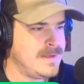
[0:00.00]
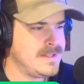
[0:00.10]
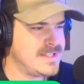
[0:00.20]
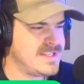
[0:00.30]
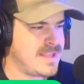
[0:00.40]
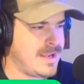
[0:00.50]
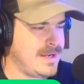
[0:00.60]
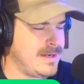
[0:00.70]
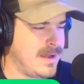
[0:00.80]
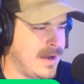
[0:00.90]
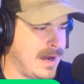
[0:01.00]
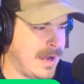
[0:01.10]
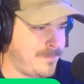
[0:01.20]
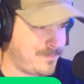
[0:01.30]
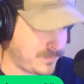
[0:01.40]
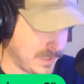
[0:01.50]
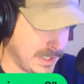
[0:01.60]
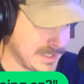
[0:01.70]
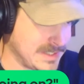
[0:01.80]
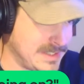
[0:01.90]
staying hot.
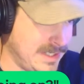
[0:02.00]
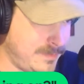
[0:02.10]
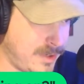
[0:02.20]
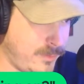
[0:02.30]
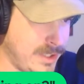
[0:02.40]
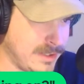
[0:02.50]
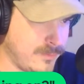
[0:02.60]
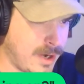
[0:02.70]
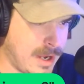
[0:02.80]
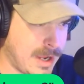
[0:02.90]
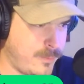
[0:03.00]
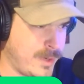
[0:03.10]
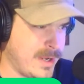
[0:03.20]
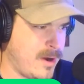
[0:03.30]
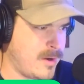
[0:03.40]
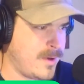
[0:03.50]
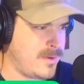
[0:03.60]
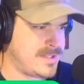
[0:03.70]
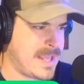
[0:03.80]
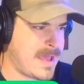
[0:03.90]
That's a team that we can ride. We
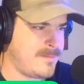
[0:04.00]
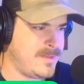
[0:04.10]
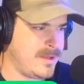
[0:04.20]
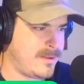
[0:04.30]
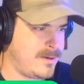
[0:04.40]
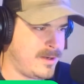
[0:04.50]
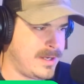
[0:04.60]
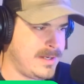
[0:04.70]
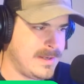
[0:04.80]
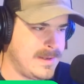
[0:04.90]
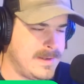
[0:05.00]
almost had them the other night.